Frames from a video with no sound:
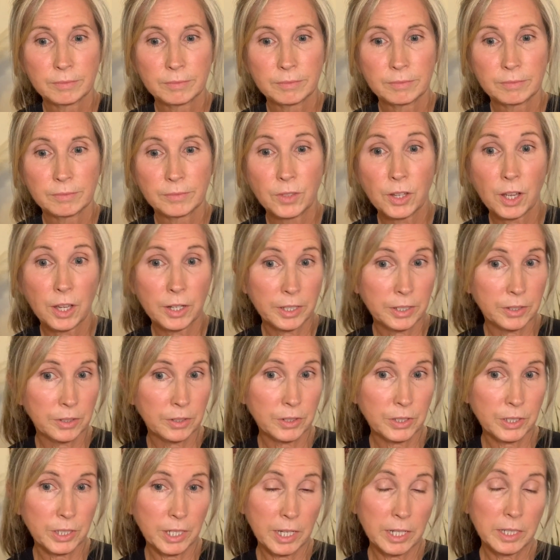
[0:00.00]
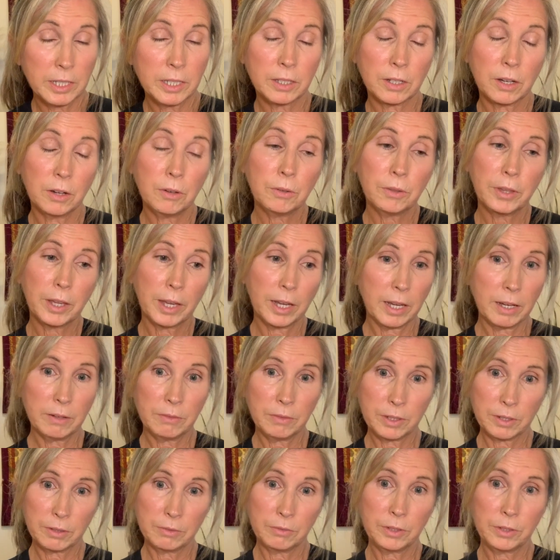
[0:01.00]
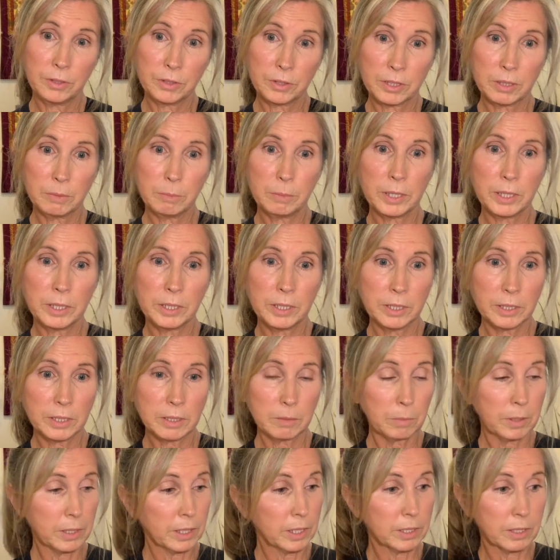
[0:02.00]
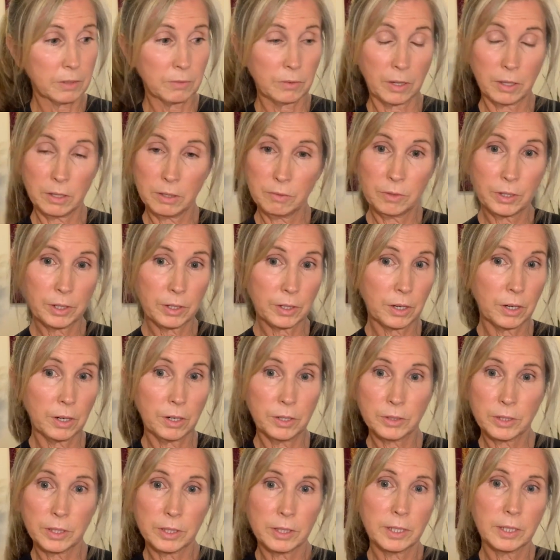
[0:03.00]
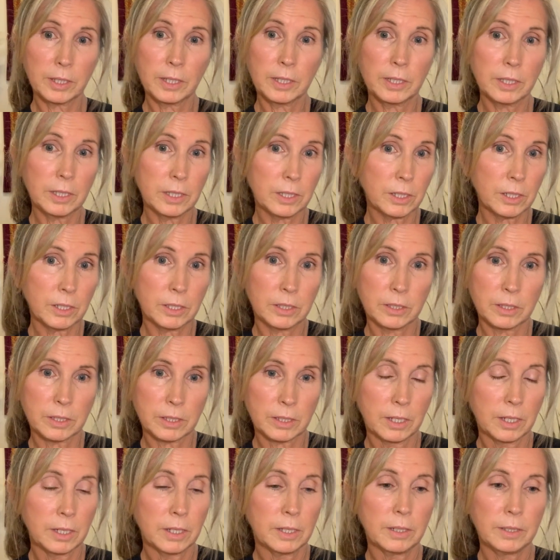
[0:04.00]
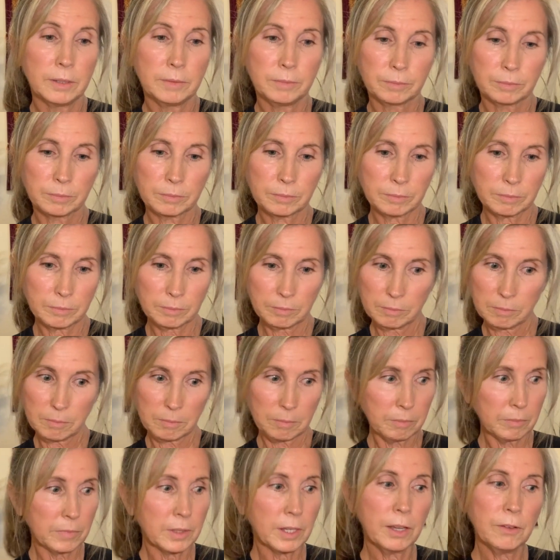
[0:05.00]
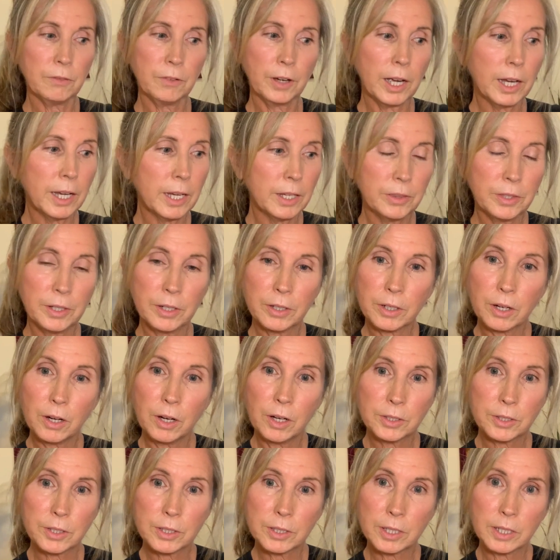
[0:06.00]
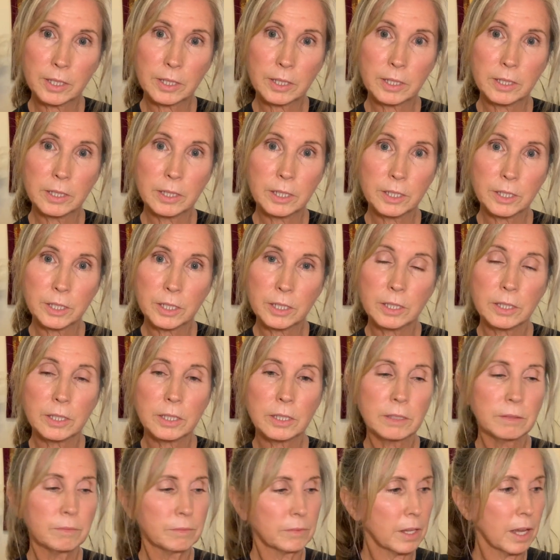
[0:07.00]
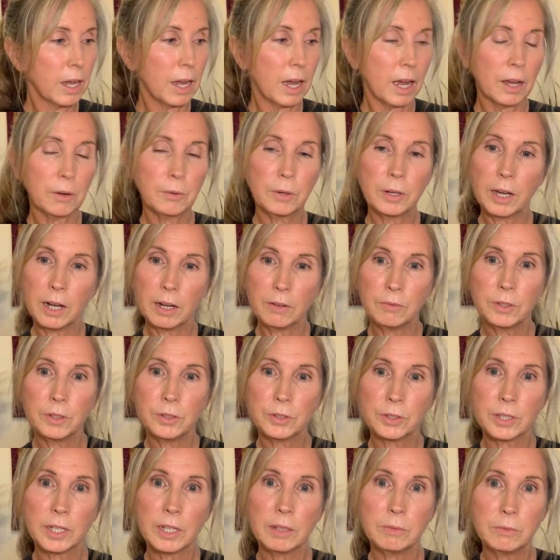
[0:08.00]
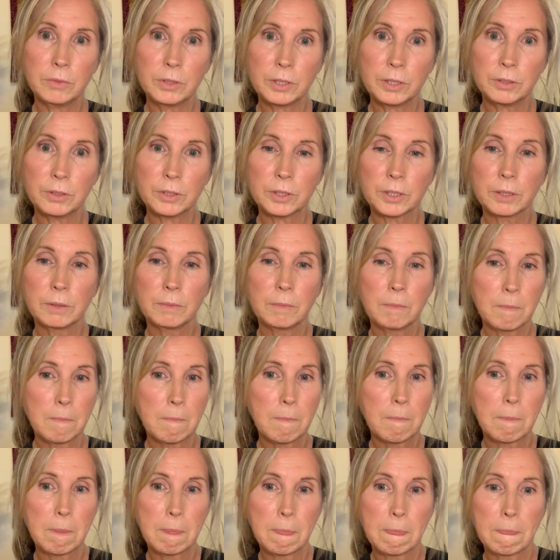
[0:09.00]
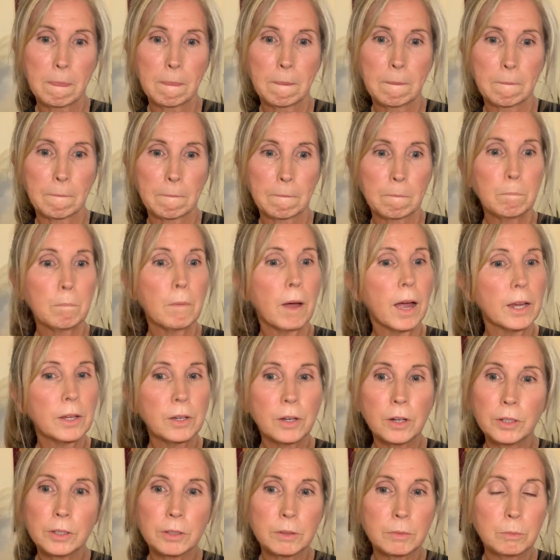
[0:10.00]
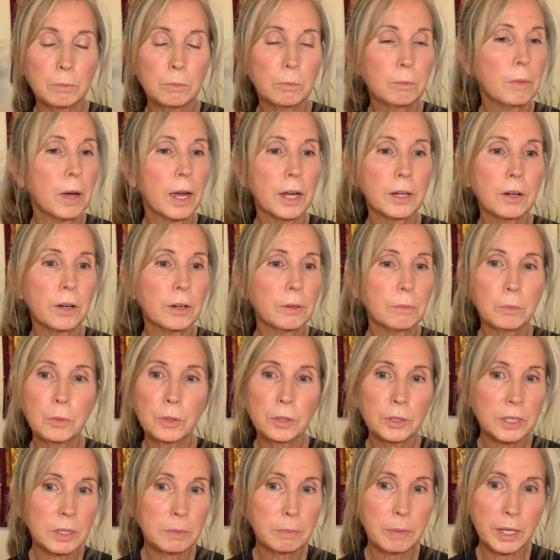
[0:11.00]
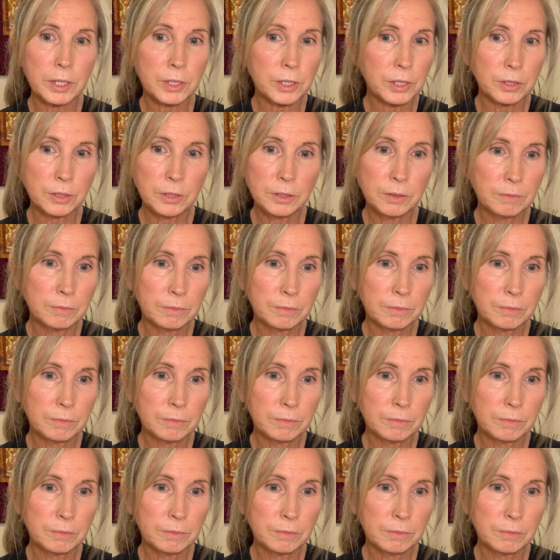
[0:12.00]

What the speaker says: Not understanding, they have their views and opinions because of all of their causes and conditions. If I had their causes and conditions, I would have those same views. Mine aren't more special.